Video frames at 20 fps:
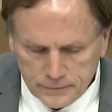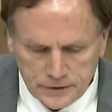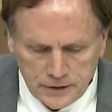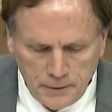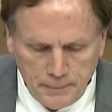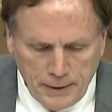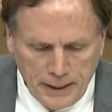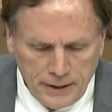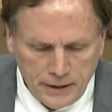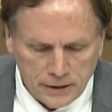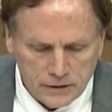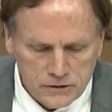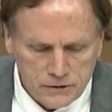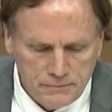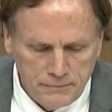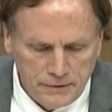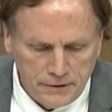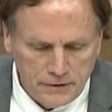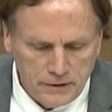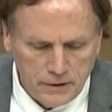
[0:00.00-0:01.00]
appendix
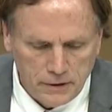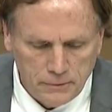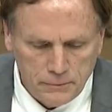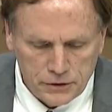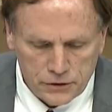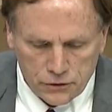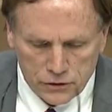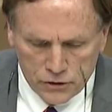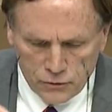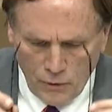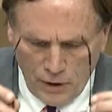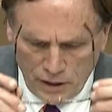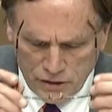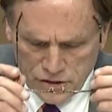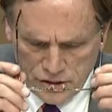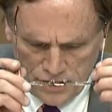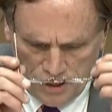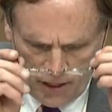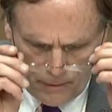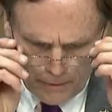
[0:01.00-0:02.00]
with Mr.
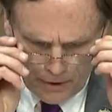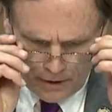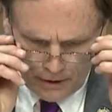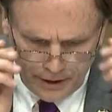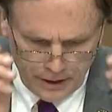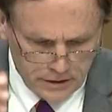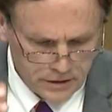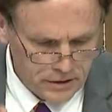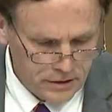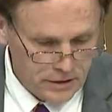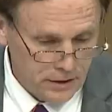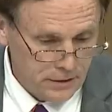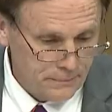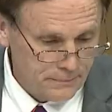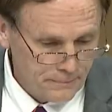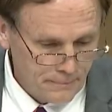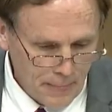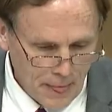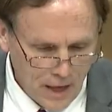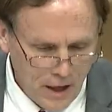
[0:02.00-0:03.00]
Swanson email, that's
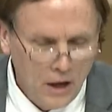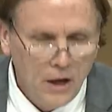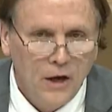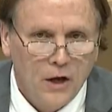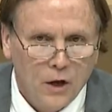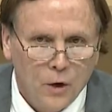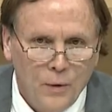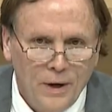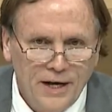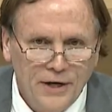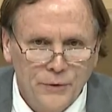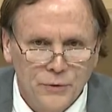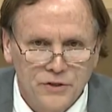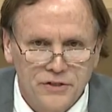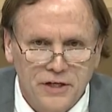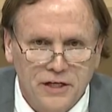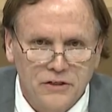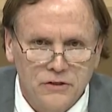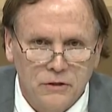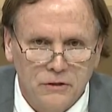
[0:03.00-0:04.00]
quite
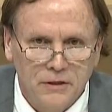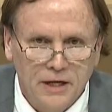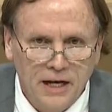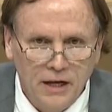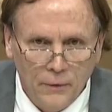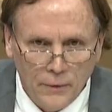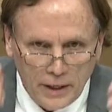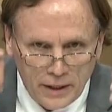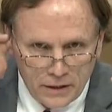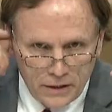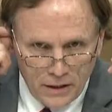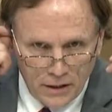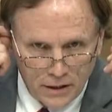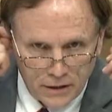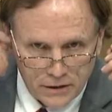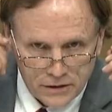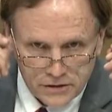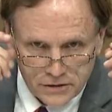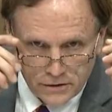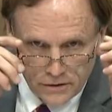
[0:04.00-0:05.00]
interesting. So anyway,
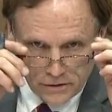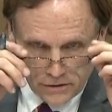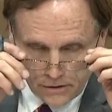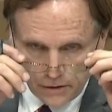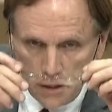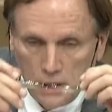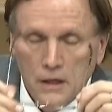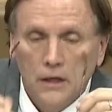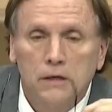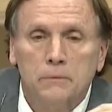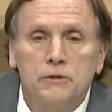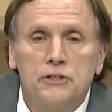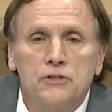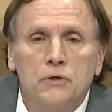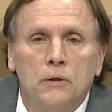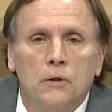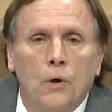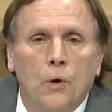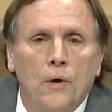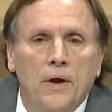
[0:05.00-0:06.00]

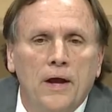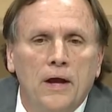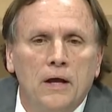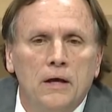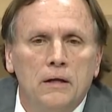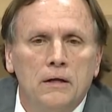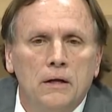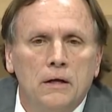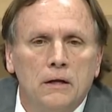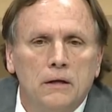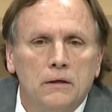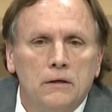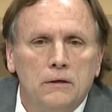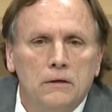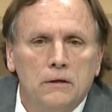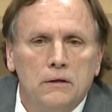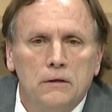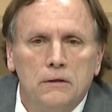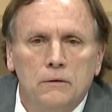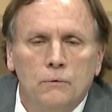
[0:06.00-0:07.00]
Commissioner Laurie, and
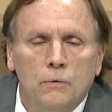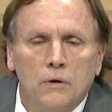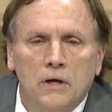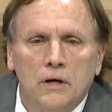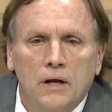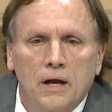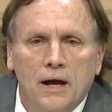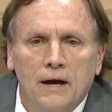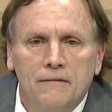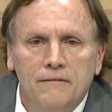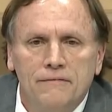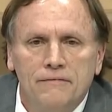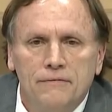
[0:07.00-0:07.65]
we're going to have